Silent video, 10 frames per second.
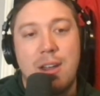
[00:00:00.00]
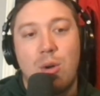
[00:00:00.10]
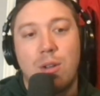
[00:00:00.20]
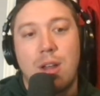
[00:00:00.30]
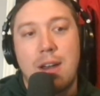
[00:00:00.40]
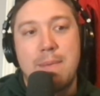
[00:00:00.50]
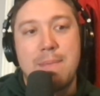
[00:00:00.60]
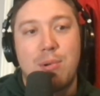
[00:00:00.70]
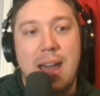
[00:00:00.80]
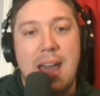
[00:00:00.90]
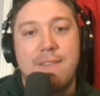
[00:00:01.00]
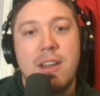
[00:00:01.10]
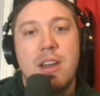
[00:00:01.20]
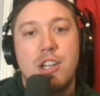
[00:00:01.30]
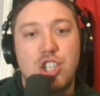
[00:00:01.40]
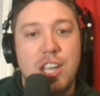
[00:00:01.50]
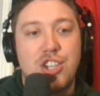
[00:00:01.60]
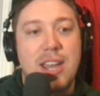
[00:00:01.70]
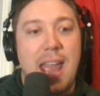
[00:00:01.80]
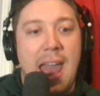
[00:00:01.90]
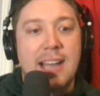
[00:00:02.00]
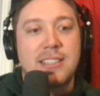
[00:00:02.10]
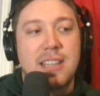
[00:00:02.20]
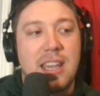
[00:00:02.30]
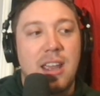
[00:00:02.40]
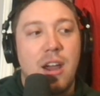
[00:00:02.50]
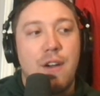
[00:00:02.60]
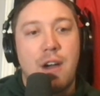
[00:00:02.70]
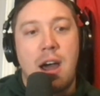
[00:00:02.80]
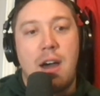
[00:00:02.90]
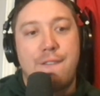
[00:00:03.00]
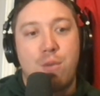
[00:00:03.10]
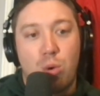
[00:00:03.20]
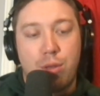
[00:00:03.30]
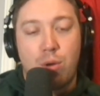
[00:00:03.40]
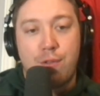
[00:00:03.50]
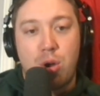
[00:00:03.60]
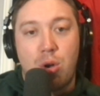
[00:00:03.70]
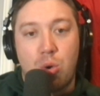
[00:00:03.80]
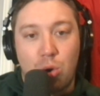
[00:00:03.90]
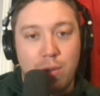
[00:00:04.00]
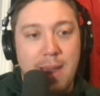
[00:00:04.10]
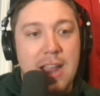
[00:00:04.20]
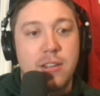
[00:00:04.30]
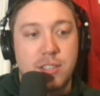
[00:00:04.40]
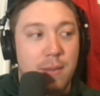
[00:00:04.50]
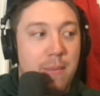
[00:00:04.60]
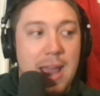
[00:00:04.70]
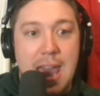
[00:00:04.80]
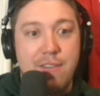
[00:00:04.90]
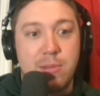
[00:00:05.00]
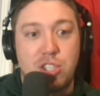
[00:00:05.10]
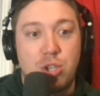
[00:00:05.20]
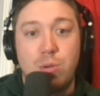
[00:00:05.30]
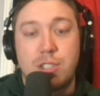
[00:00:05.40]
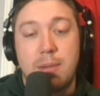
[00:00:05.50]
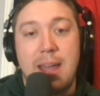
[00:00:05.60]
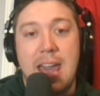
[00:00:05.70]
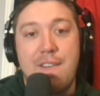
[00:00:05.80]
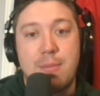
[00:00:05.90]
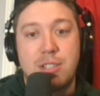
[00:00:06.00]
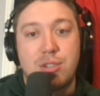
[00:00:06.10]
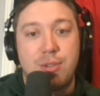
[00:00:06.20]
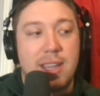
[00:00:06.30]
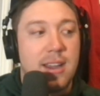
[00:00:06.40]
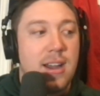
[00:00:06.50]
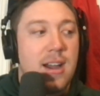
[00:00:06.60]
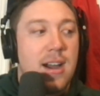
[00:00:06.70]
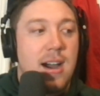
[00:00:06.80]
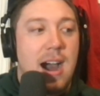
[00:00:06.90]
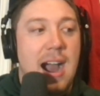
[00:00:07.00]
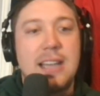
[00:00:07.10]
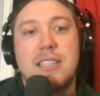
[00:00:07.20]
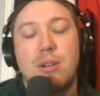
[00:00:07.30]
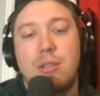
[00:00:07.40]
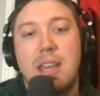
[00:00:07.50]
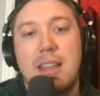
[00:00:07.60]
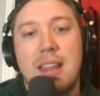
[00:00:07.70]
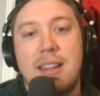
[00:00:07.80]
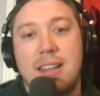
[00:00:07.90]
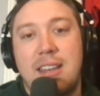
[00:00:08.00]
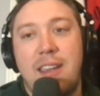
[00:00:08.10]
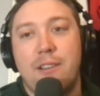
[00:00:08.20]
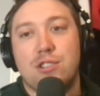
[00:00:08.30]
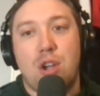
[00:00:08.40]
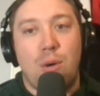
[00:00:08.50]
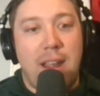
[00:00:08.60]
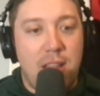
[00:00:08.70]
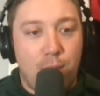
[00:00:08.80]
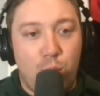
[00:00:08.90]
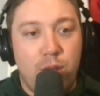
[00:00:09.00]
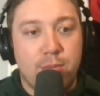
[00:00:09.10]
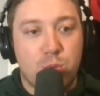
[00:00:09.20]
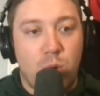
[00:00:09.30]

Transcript: I know a lot of people have JJ as the 4th overall quarterback. Some might have him as 2, some might have him as 3. I still think that the tiers go Caleb Williams